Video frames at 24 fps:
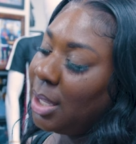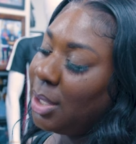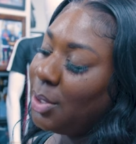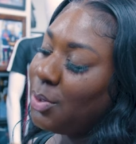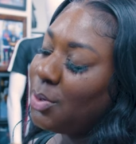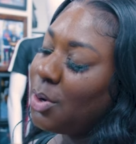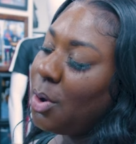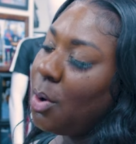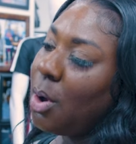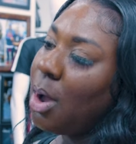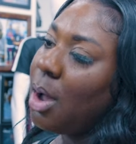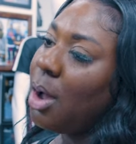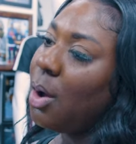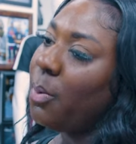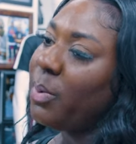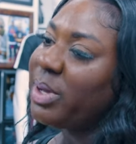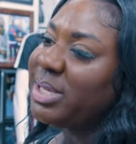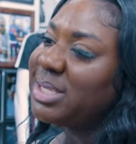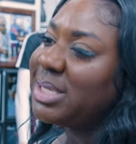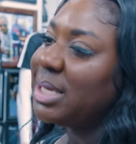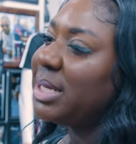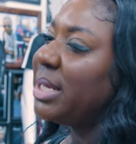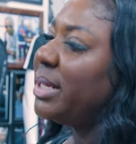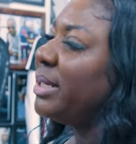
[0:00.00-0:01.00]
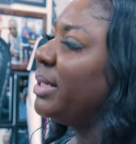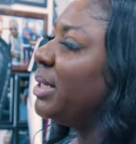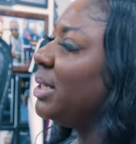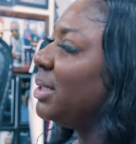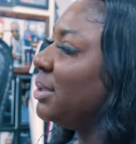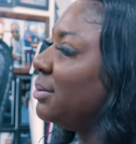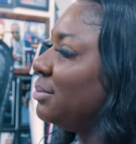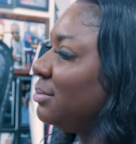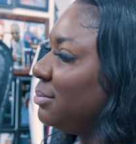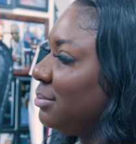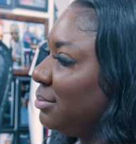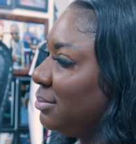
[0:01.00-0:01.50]
You know, I always said it
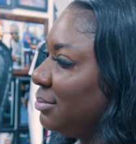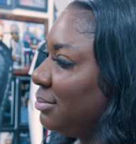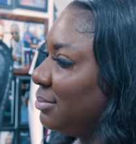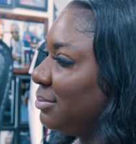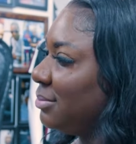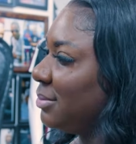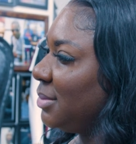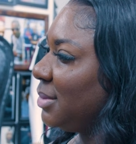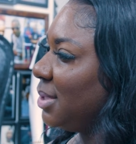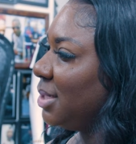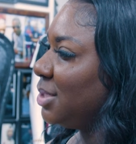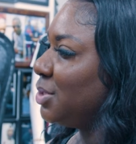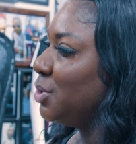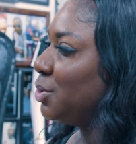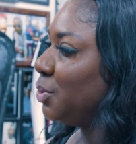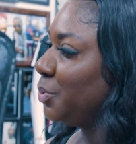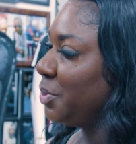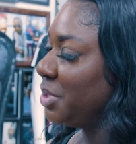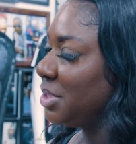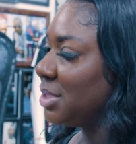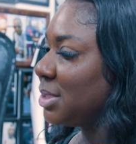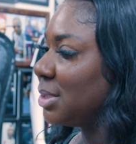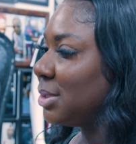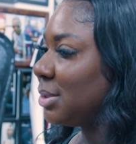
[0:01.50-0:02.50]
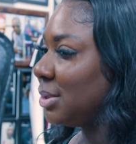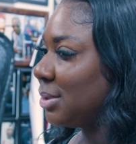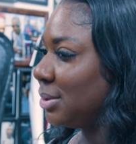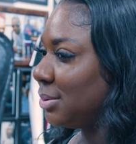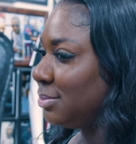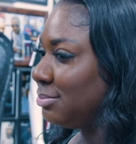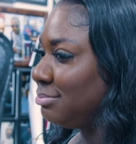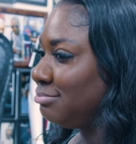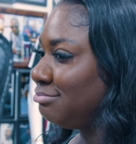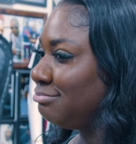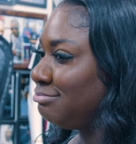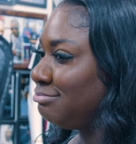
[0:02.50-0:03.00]
didn't until recently.